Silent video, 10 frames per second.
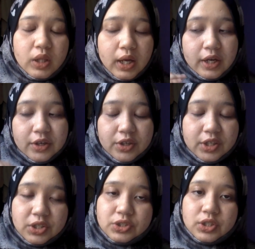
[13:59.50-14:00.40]
under
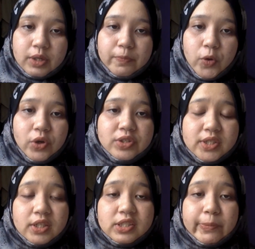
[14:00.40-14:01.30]
each points
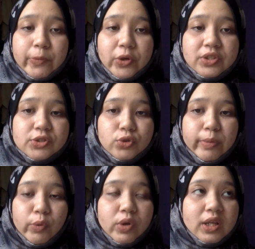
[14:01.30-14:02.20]
and subpoints, you
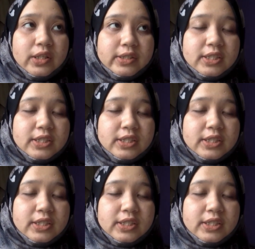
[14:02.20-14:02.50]
might want to list